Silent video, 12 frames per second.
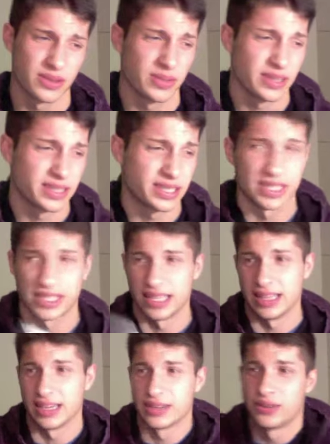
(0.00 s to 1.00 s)
actually just gonna
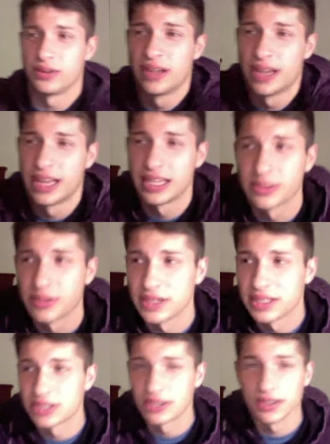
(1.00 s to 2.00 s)
let it cool. I just wanted
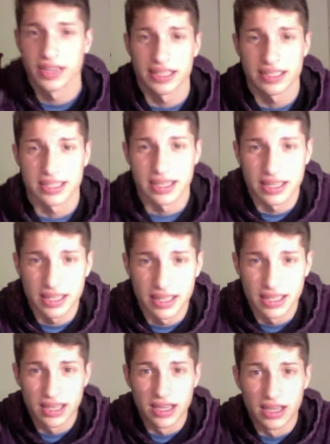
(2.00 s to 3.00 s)
to show you guys that I
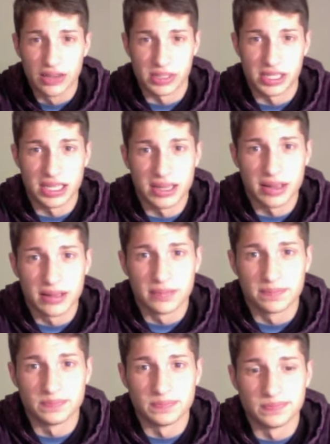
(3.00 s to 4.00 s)
was eating
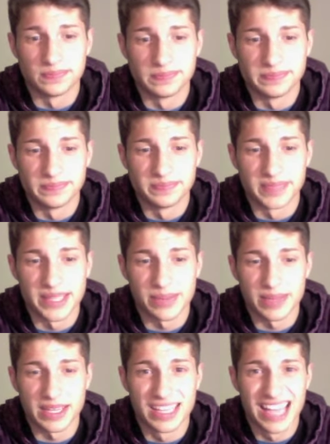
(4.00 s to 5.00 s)
something.